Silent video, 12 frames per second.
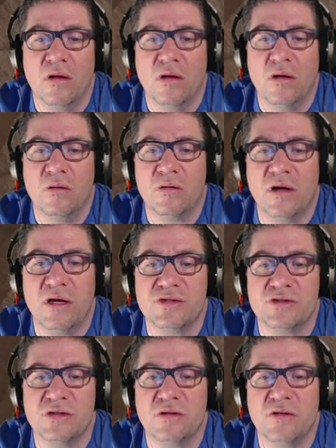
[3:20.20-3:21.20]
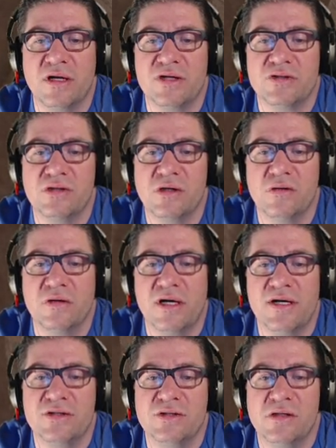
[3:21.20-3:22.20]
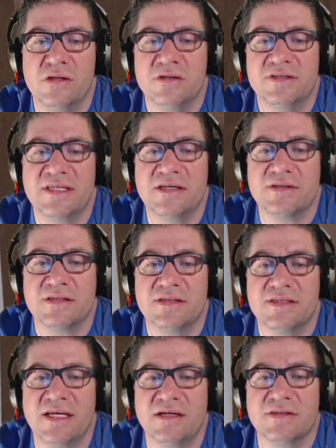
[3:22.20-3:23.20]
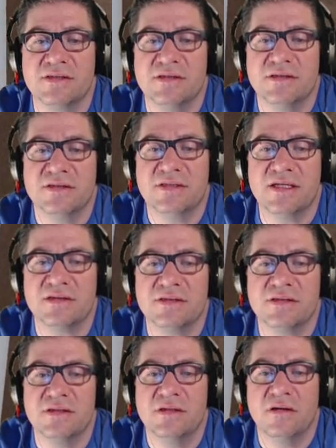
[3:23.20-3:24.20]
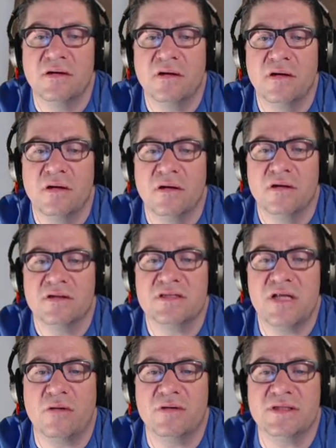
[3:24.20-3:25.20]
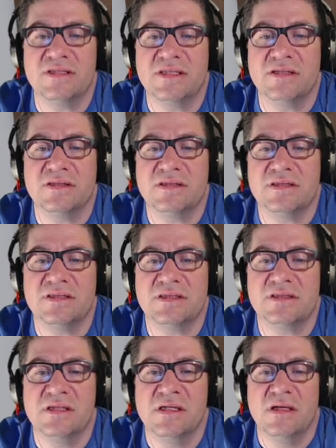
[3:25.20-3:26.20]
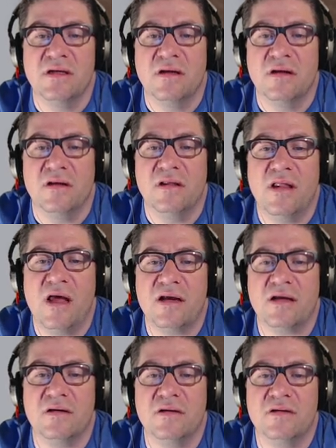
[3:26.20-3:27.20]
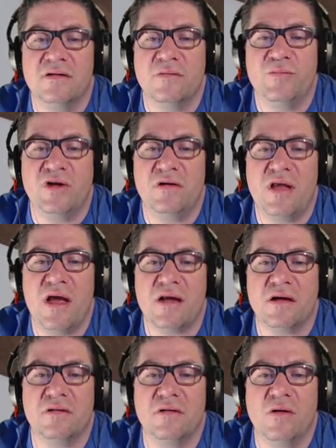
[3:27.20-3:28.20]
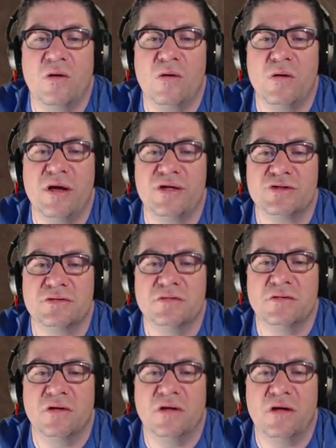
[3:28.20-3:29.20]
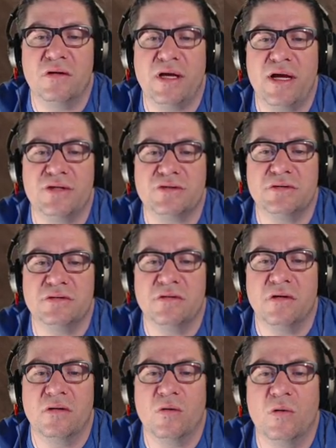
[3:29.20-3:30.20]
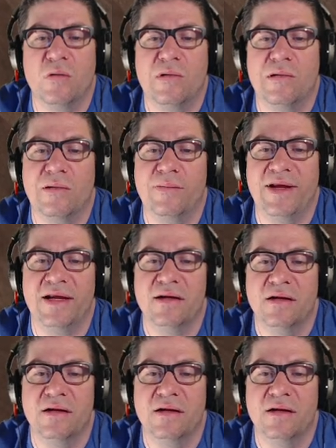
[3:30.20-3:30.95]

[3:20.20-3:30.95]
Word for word: Oh gosh, oh gosh, oh gosh. Skills, skills, skills. It's not really skills, it's just luck, pure luck. Oh gosh, oh gosh. Oh man.